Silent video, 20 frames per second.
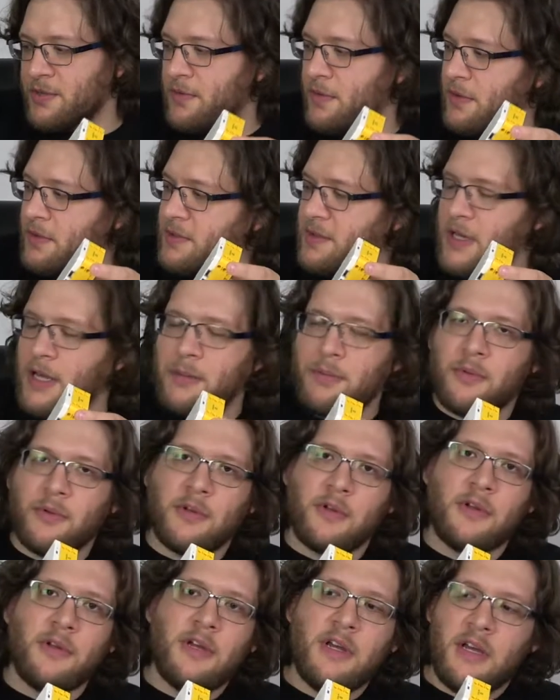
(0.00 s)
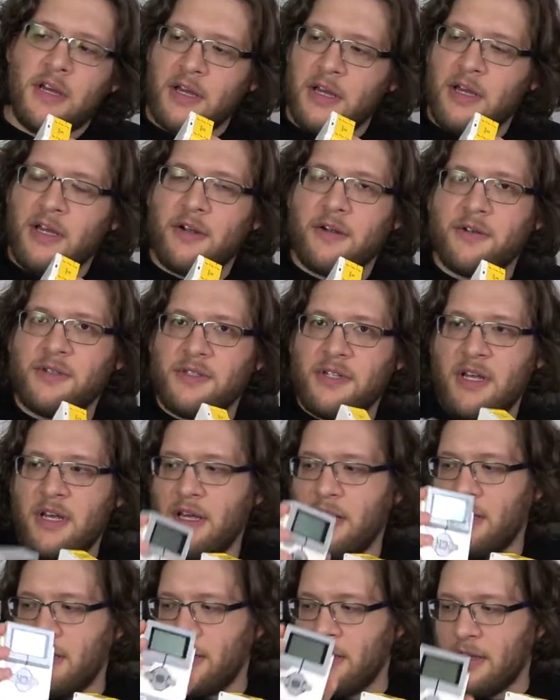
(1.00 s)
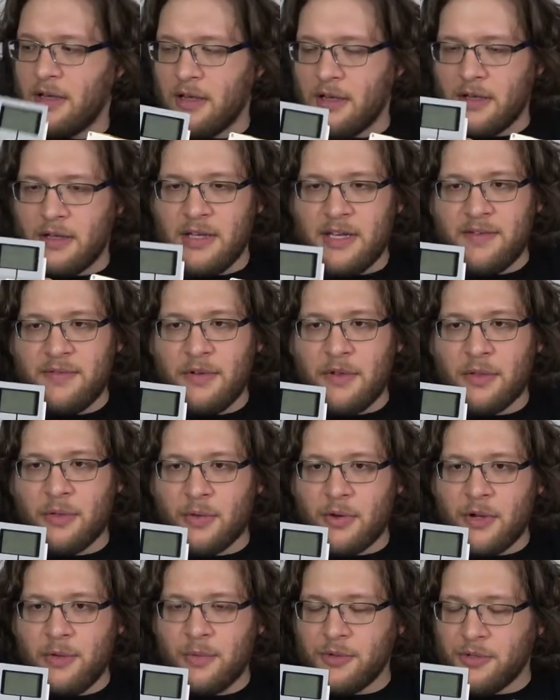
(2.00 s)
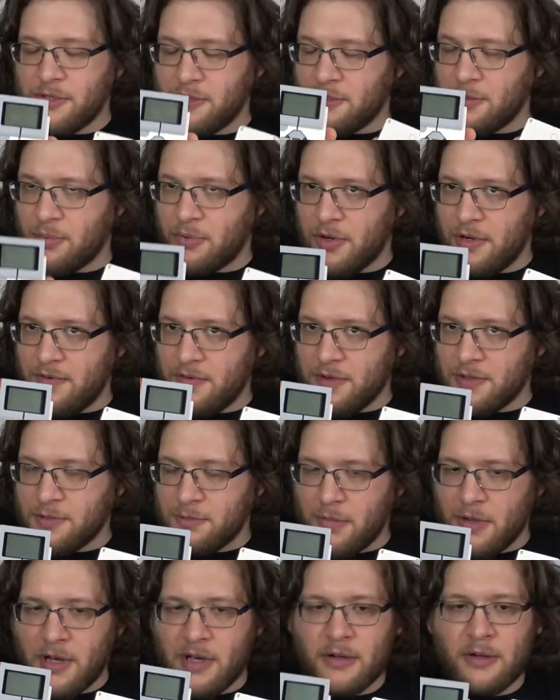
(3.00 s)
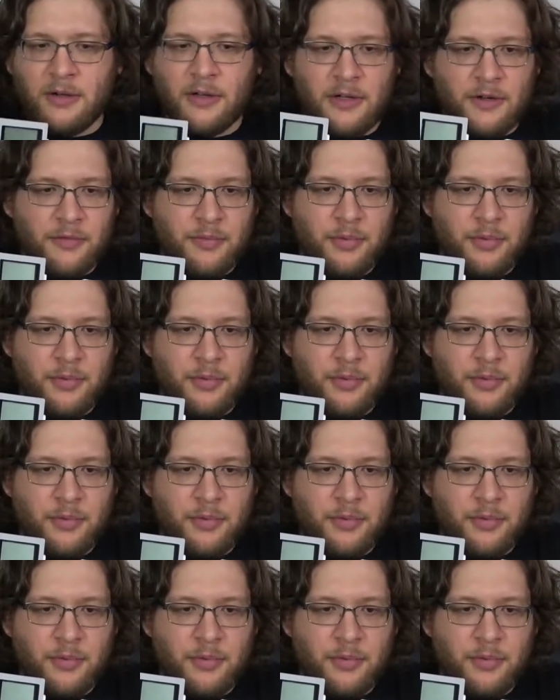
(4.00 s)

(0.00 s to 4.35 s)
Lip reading: For example, here's a EV3, which is the previous model of